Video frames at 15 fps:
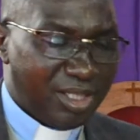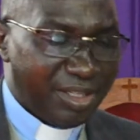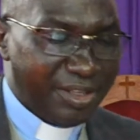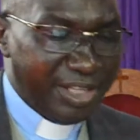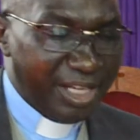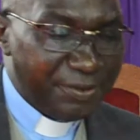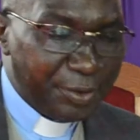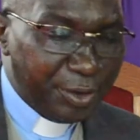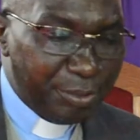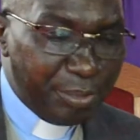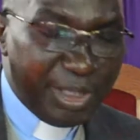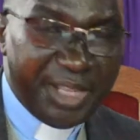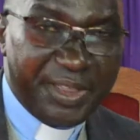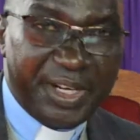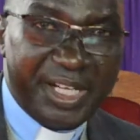Therefore,
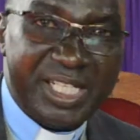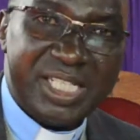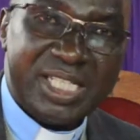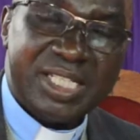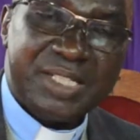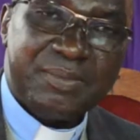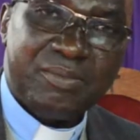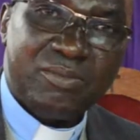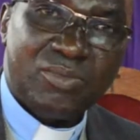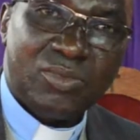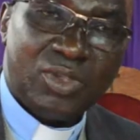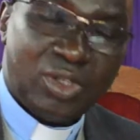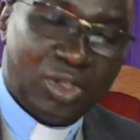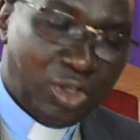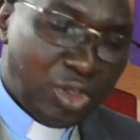brethren,
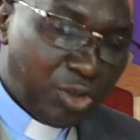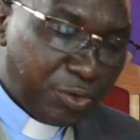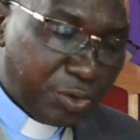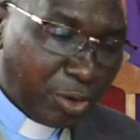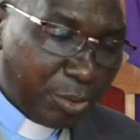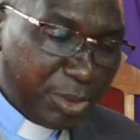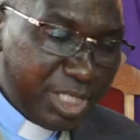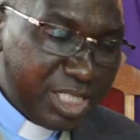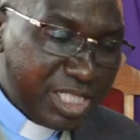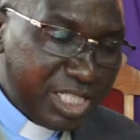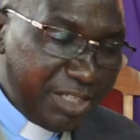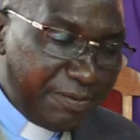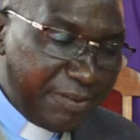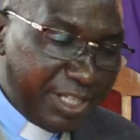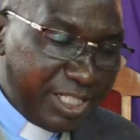from this
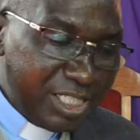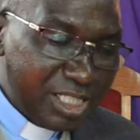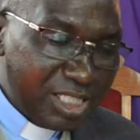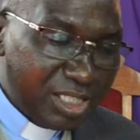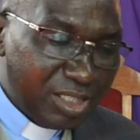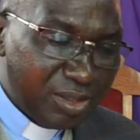event,